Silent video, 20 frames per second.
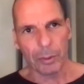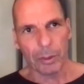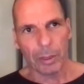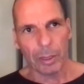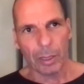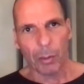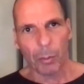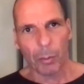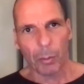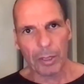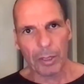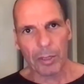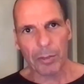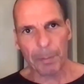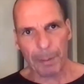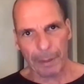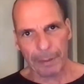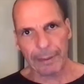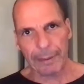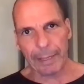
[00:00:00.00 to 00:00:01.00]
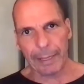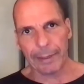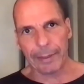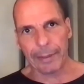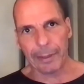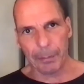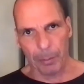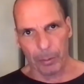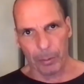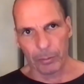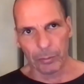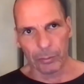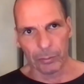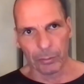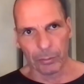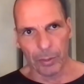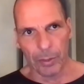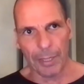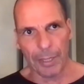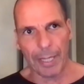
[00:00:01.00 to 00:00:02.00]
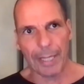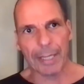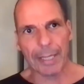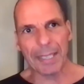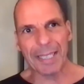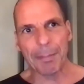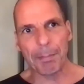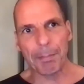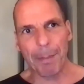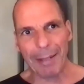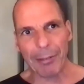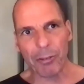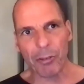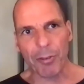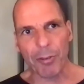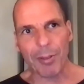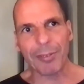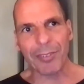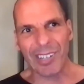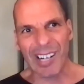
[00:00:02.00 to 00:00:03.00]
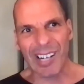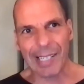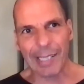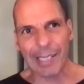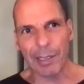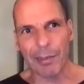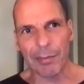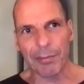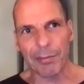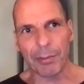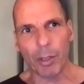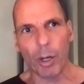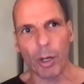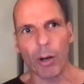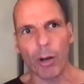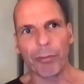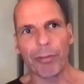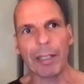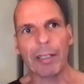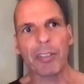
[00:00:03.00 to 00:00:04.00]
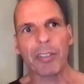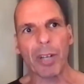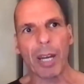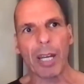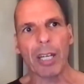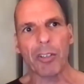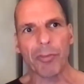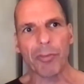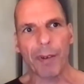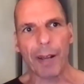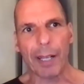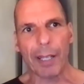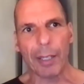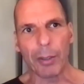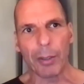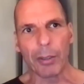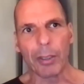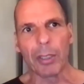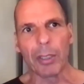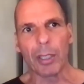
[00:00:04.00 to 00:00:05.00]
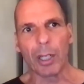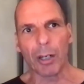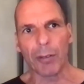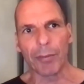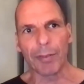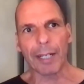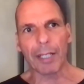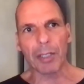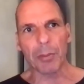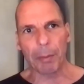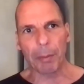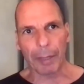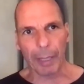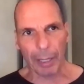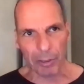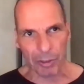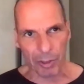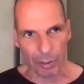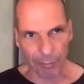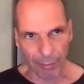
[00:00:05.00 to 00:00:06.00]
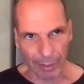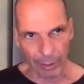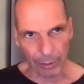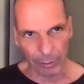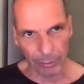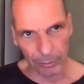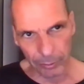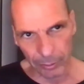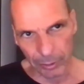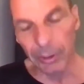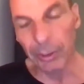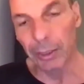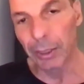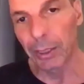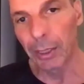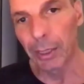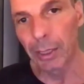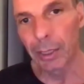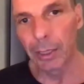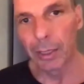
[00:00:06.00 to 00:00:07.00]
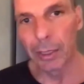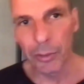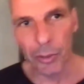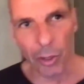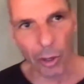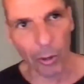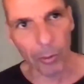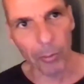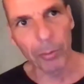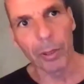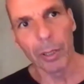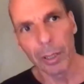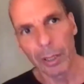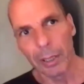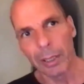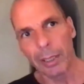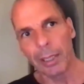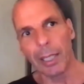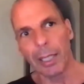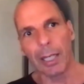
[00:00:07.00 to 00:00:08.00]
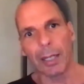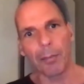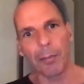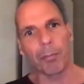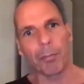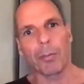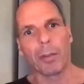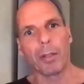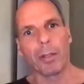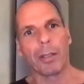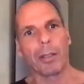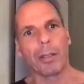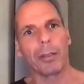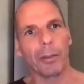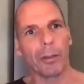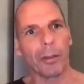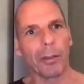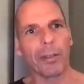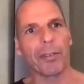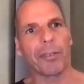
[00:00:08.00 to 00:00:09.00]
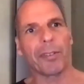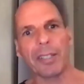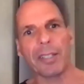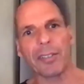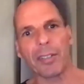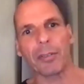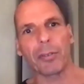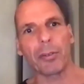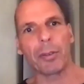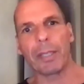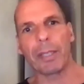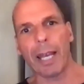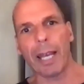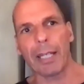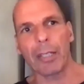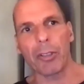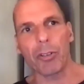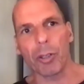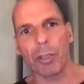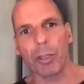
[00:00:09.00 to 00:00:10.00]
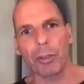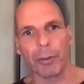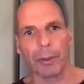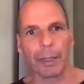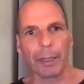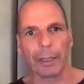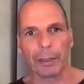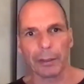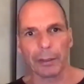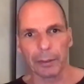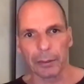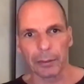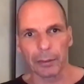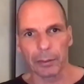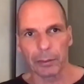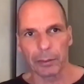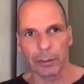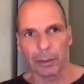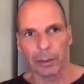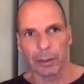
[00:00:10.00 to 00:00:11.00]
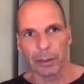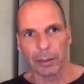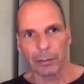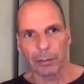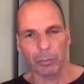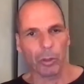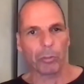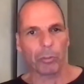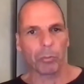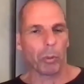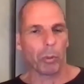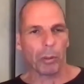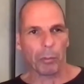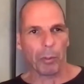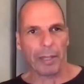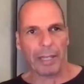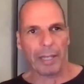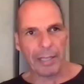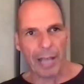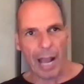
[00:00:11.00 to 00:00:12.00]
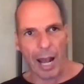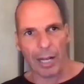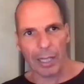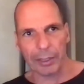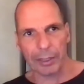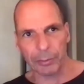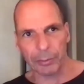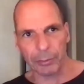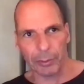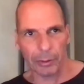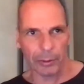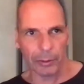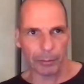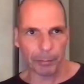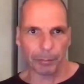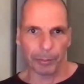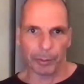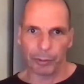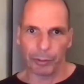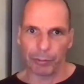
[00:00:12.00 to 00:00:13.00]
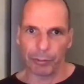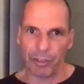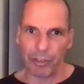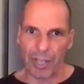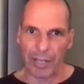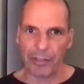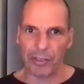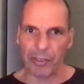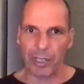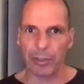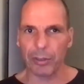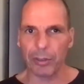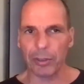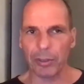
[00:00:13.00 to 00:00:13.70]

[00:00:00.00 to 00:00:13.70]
which is predicated upon the expansion, the triumph of exchange value over experiential value. Yeah? So all the things that you and I enjoy doing, whether it's art or beautiful sunset,